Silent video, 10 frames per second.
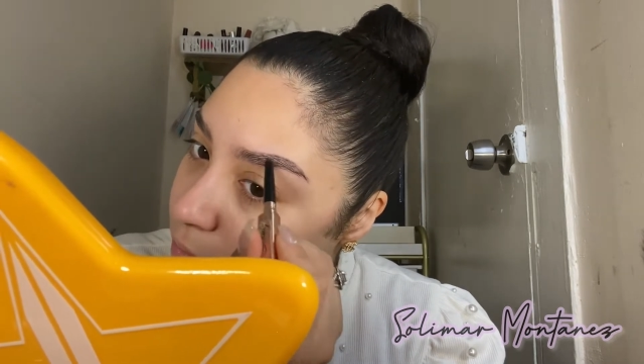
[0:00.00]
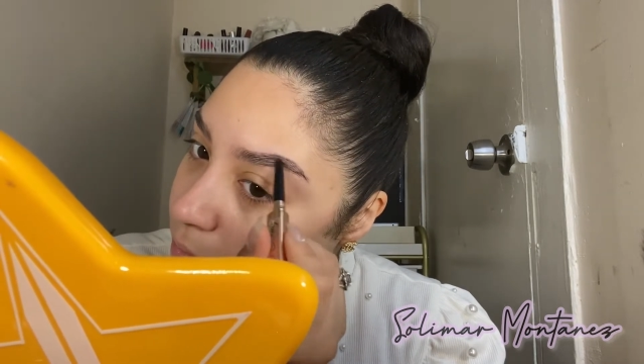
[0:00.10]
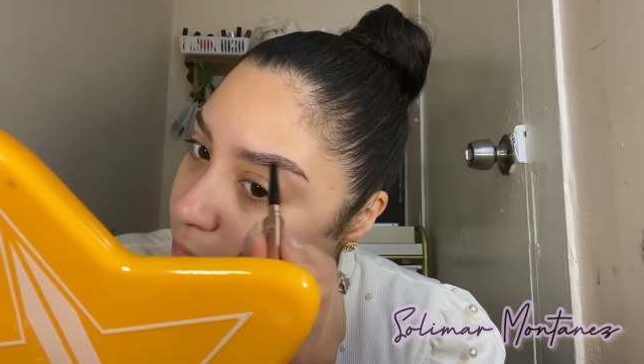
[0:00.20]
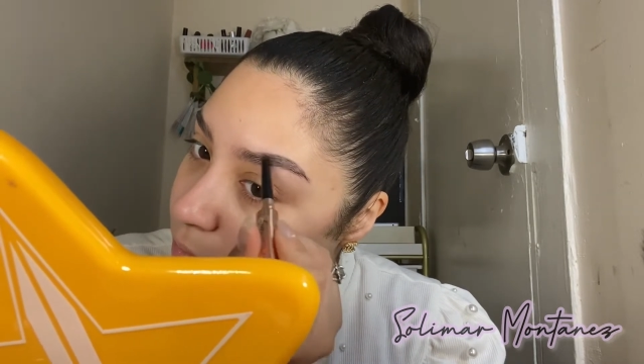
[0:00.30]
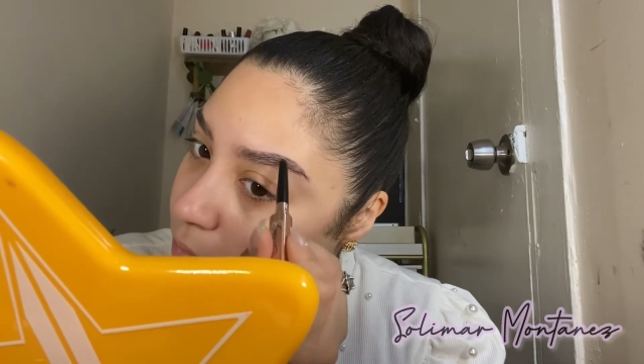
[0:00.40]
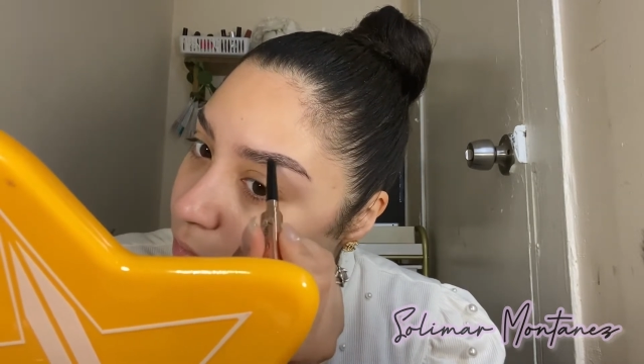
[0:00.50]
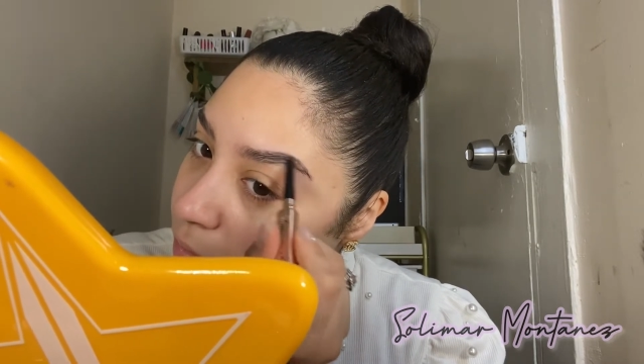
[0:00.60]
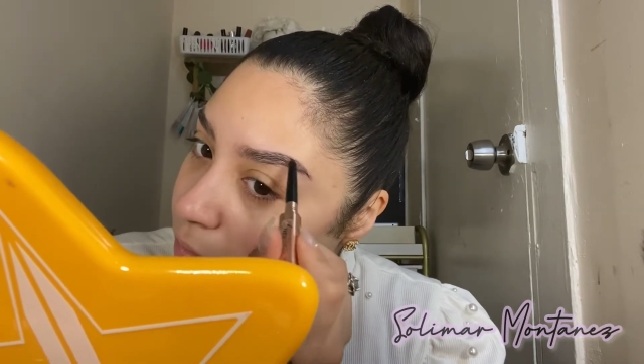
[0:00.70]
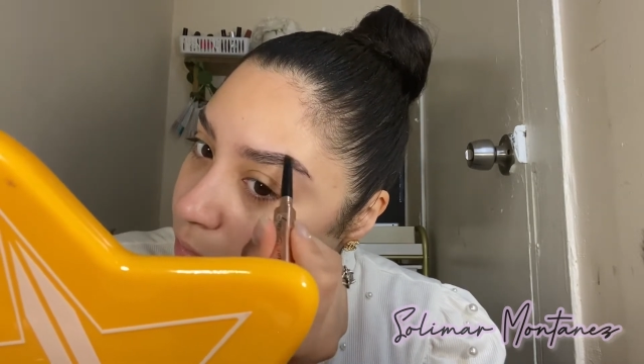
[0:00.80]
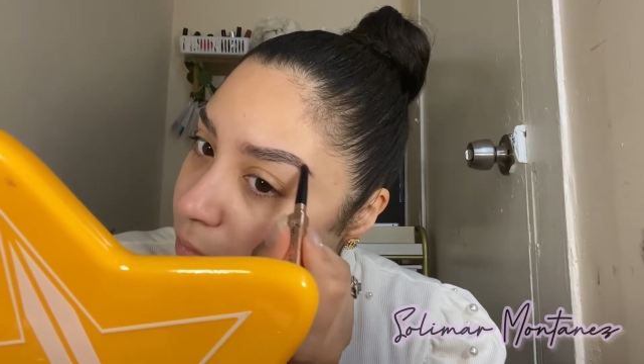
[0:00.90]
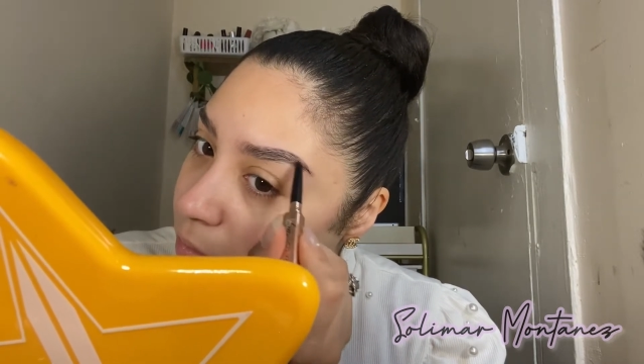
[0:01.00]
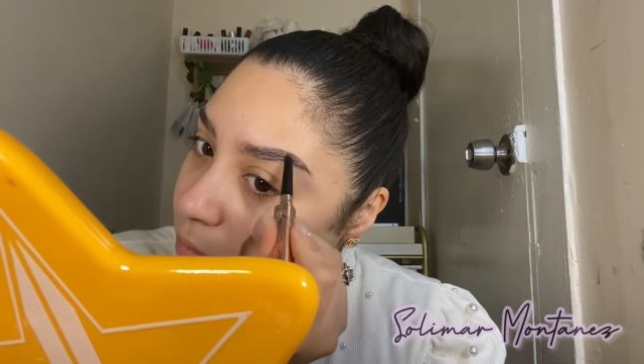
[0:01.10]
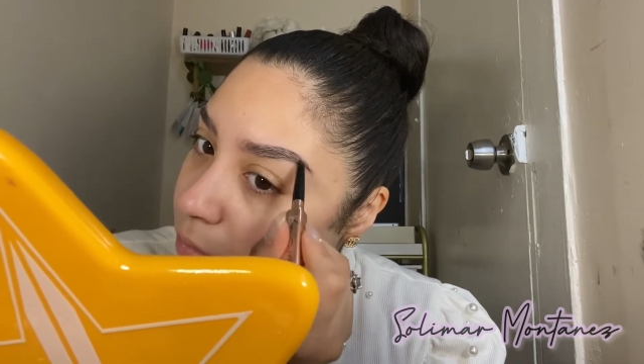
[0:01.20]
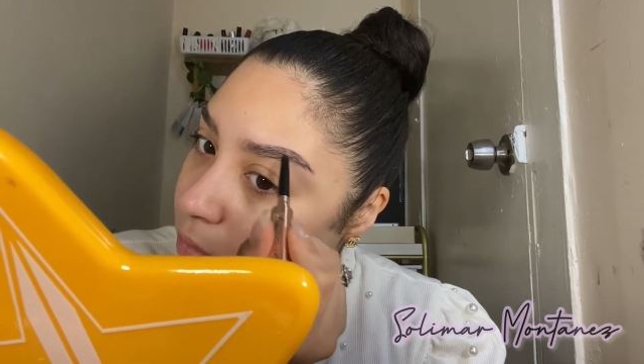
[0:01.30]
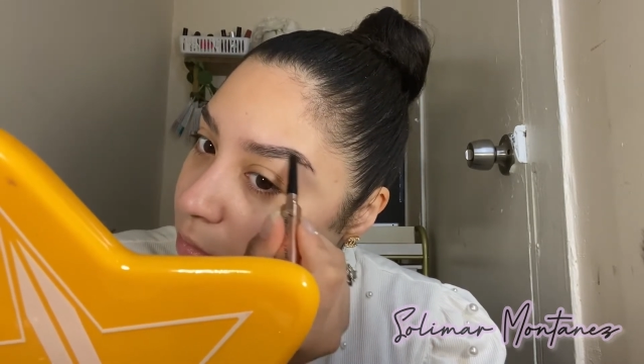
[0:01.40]
an actual
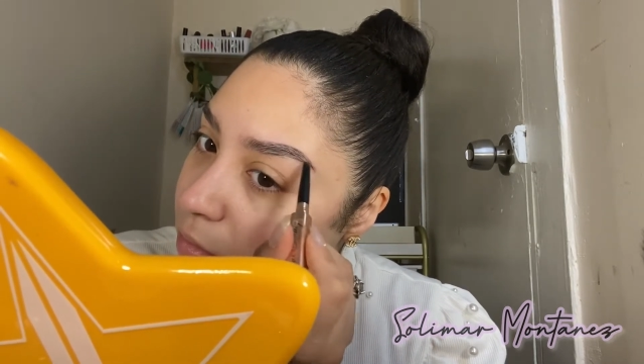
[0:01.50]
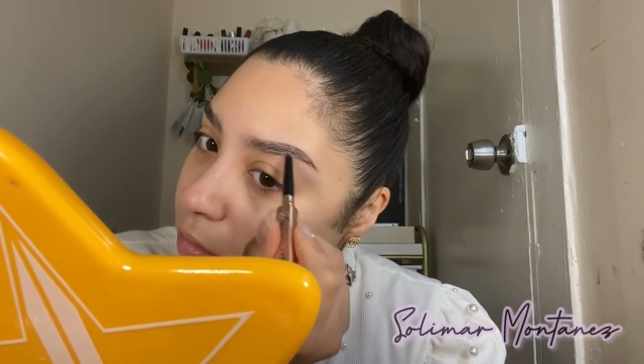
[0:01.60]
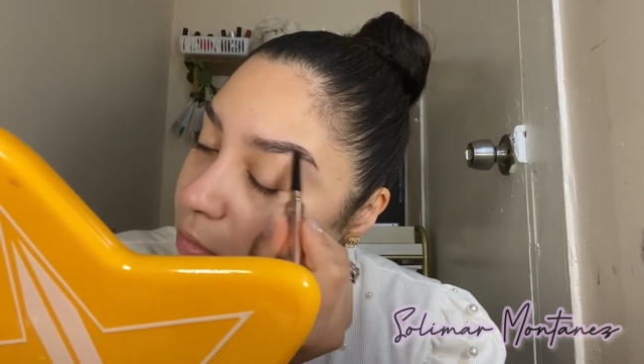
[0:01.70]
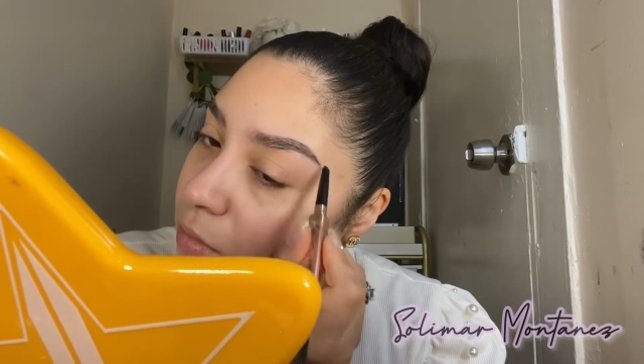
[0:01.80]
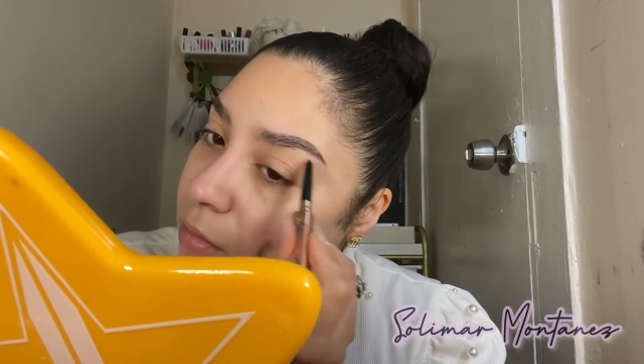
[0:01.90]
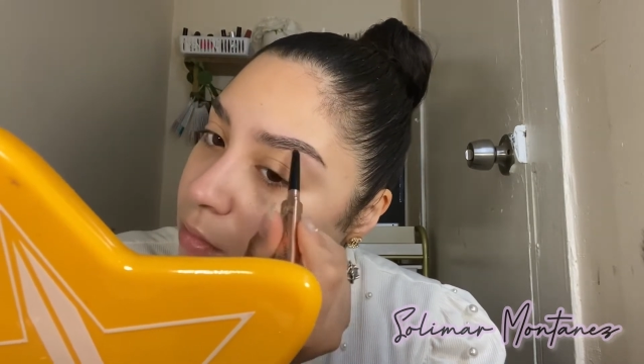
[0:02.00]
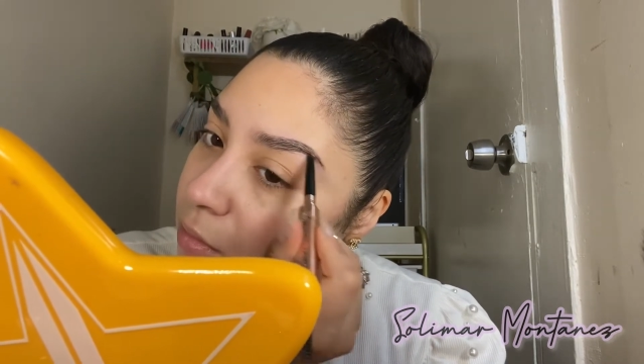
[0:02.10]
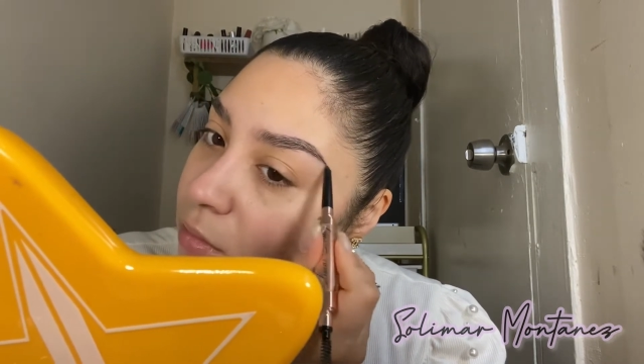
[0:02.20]
shape that I don't have.